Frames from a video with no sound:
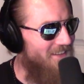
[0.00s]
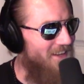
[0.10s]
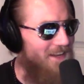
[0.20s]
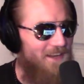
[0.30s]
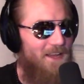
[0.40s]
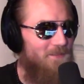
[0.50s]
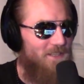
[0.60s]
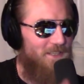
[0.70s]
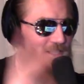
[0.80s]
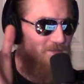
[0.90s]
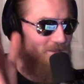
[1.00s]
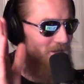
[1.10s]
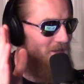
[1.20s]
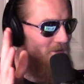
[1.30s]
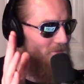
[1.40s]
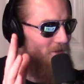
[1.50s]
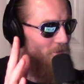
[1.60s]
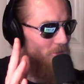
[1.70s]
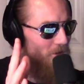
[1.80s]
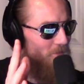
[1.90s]
Like, I'd have to leave the, the
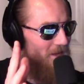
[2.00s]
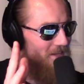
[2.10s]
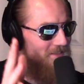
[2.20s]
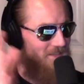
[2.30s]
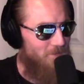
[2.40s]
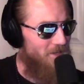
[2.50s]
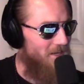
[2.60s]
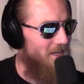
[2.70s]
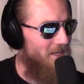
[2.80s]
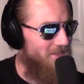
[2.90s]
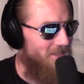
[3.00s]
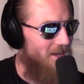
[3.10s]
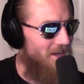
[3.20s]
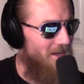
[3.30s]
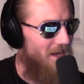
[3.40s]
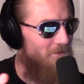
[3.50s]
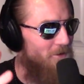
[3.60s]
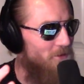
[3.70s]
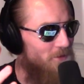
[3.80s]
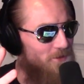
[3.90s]
one band, say, playing outside
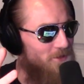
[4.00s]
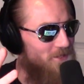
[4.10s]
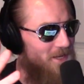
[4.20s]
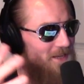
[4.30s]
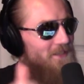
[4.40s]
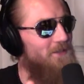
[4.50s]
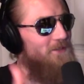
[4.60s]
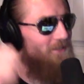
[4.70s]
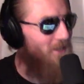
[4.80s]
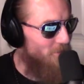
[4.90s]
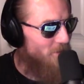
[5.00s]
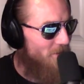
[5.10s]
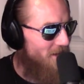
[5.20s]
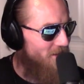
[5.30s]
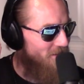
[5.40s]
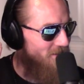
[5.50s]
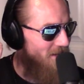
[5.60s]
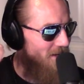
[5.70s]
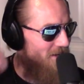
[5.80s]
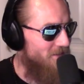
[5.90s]
halfway through their set to go set up the band
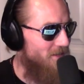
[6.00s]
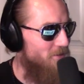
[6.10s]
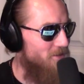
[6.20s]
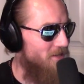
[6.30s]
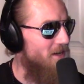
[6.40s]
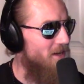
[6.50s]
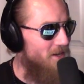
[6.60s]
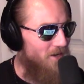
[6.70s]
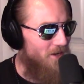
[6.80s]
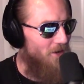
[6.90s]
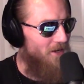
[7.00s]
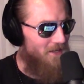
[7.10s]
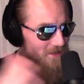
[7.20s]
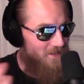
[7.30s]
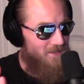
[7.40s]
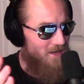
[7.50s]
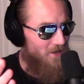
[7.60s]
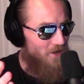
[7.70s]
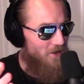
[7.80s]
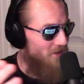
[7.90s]
inside, because I was, you know, I get this guy
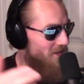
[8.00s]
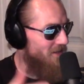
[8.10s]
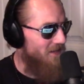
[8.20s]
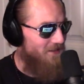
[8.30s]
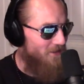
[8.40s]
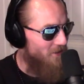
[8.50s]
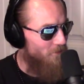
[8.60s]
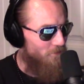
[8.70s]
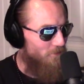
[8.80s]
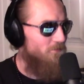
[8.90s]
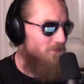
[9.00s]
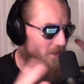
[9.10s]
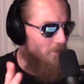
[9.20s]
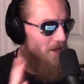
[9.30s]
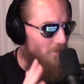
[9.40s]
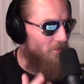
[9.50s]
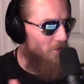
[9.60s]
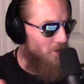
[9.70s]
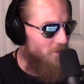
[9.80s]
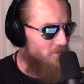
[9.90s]
going, and then they're, the band
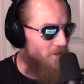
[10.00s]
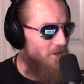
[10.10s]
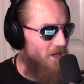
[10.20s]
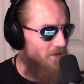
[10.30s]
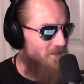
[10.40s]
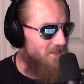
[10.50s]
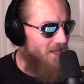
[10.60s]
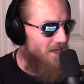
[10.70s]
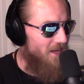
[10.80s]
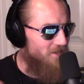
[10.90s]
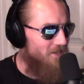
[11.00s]
before them's probably off the stage.